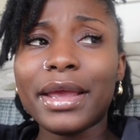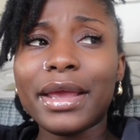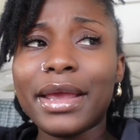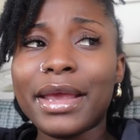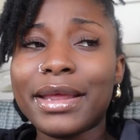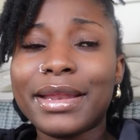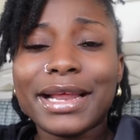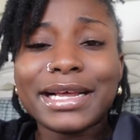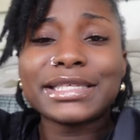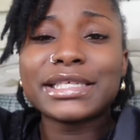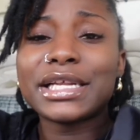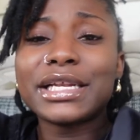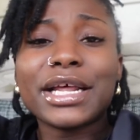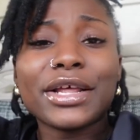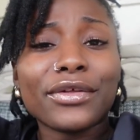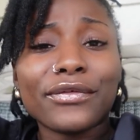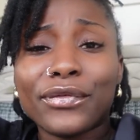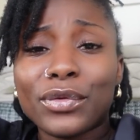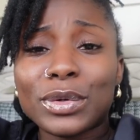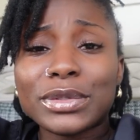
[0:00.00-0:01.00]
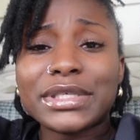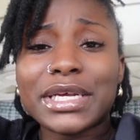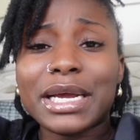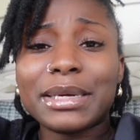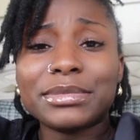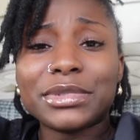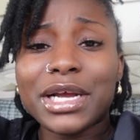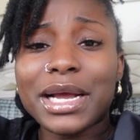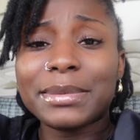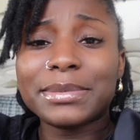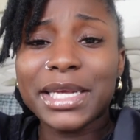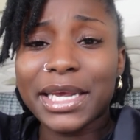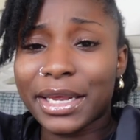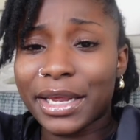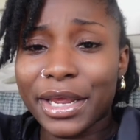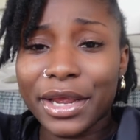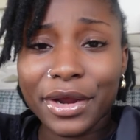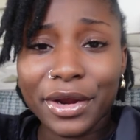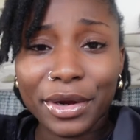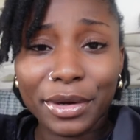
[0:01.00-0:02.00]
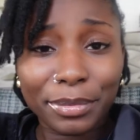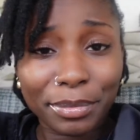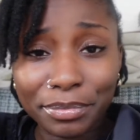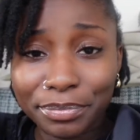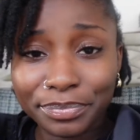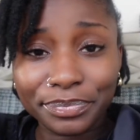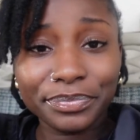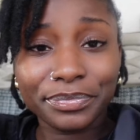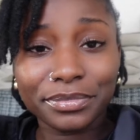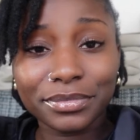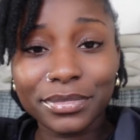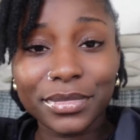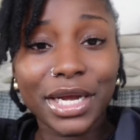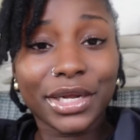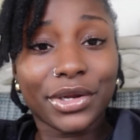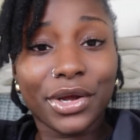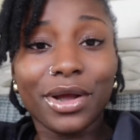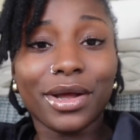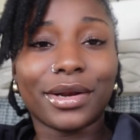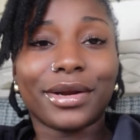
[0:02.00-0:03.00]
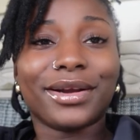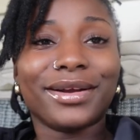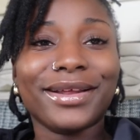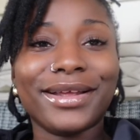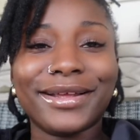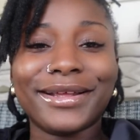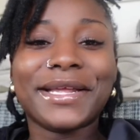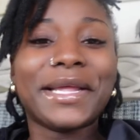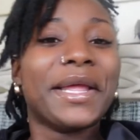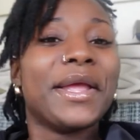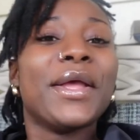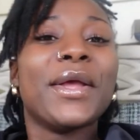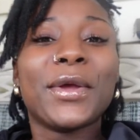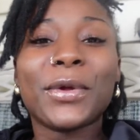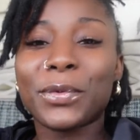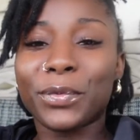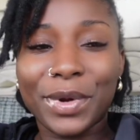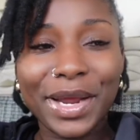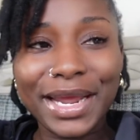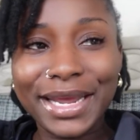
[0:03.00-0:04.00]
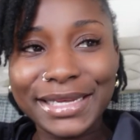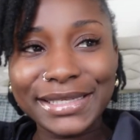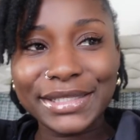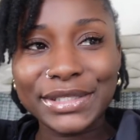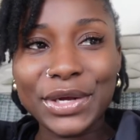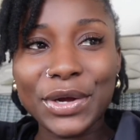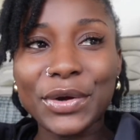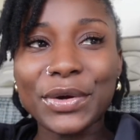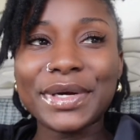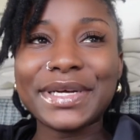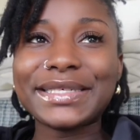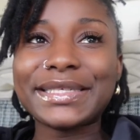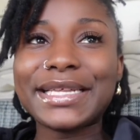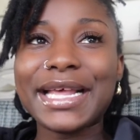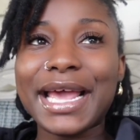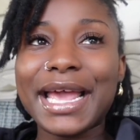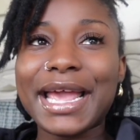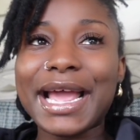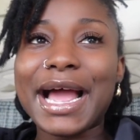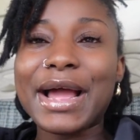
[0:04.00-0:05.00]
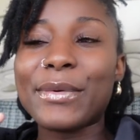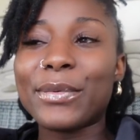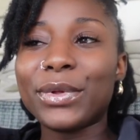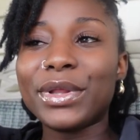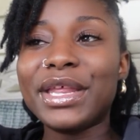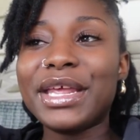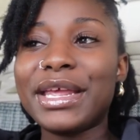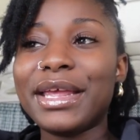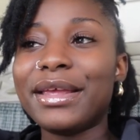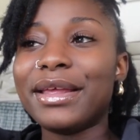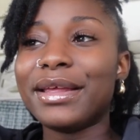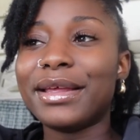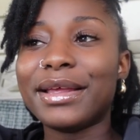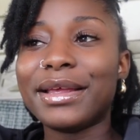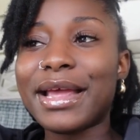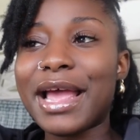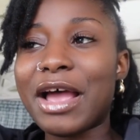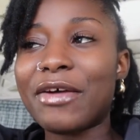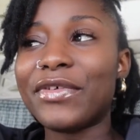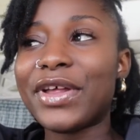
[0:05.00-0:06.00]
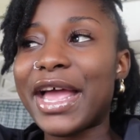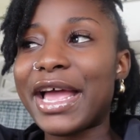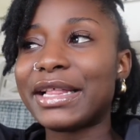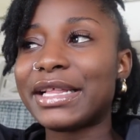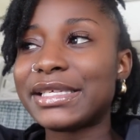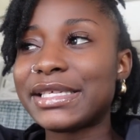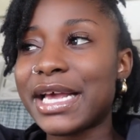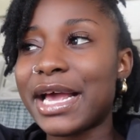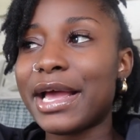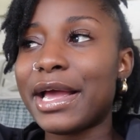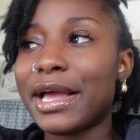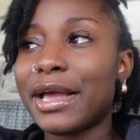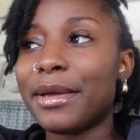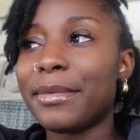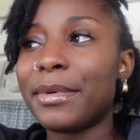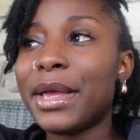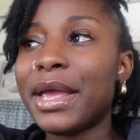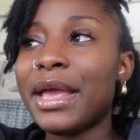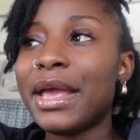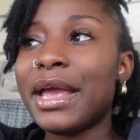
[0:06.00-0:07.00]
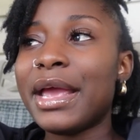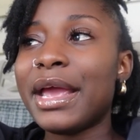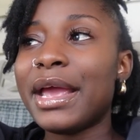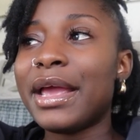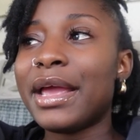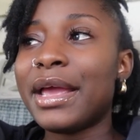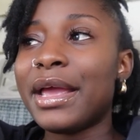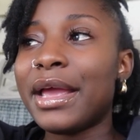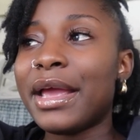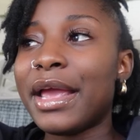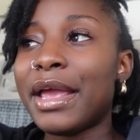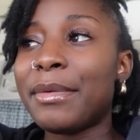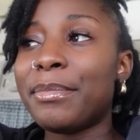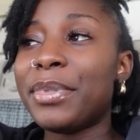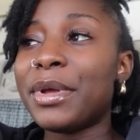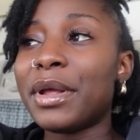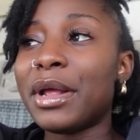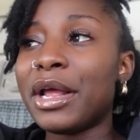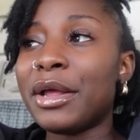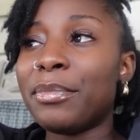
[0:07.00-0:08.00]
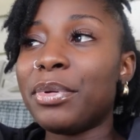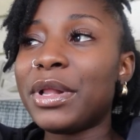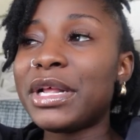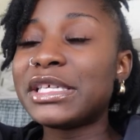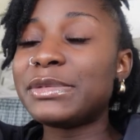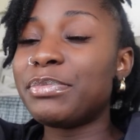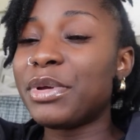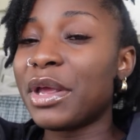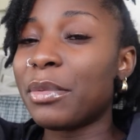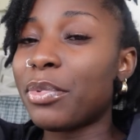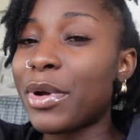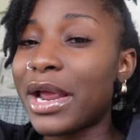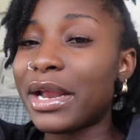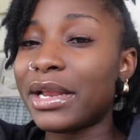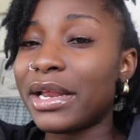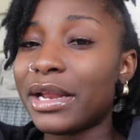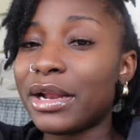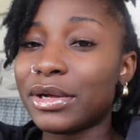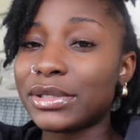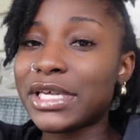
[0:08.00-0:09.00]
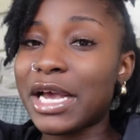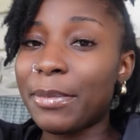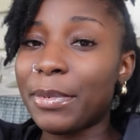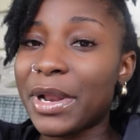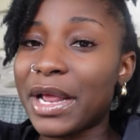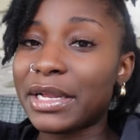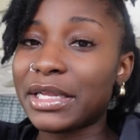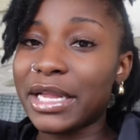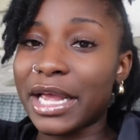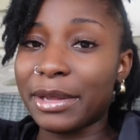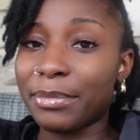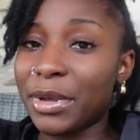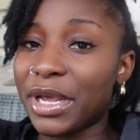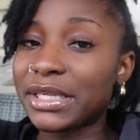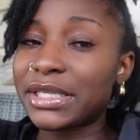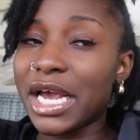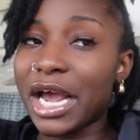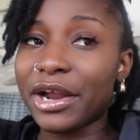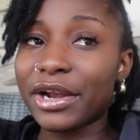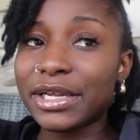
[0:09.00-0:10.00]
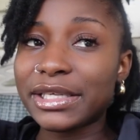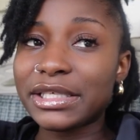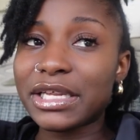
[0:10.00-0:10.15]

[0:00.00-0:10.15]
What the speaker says: and that's another full-time job, taking care of my daughter. Right? So it's like, I really haven't had the time. And plus being pregnant, and on top of that, like being tired and